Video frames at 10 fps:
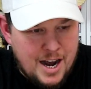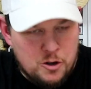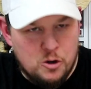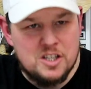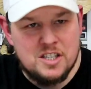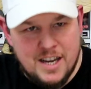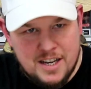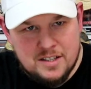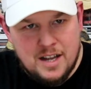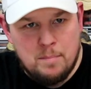I know it
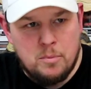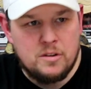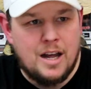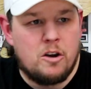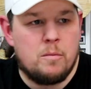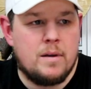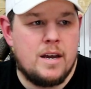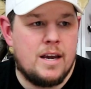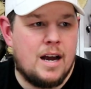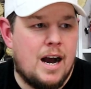says that, but that'll
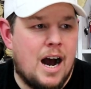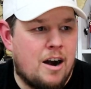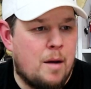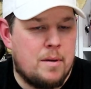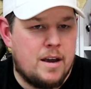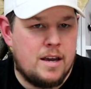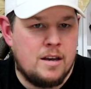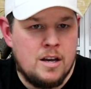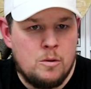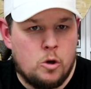be RRP,
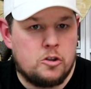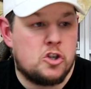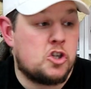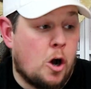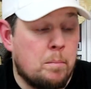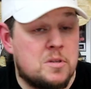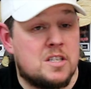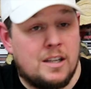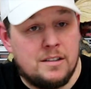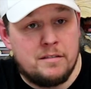what the shop's
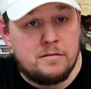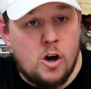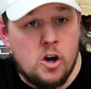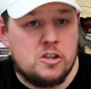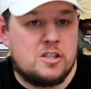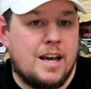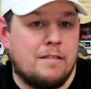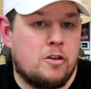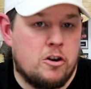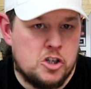selling it for, because they
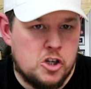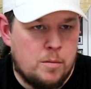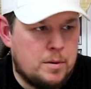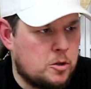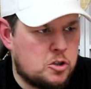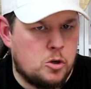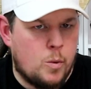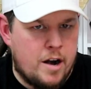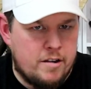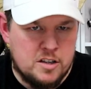have got a shop. I'm not sure
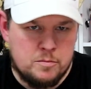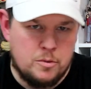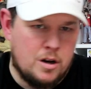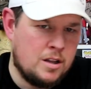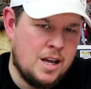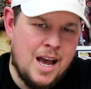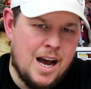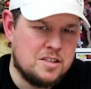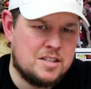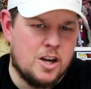where it is, but
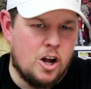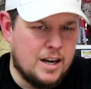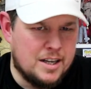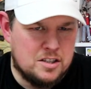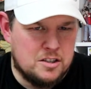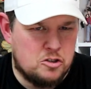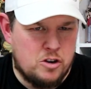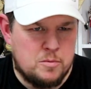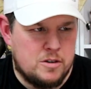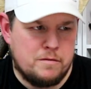I'll stick all links in
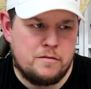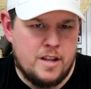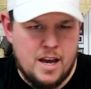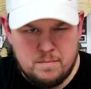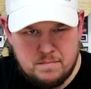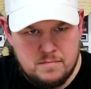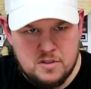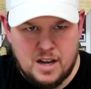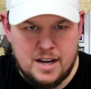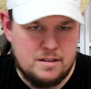description for their
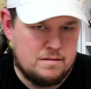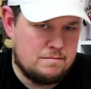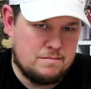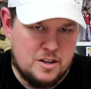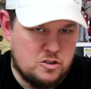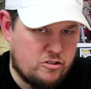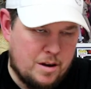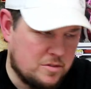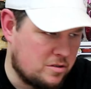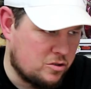site and
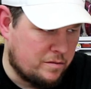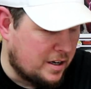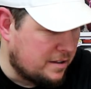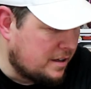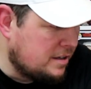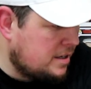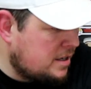Instagrams and stuff like that.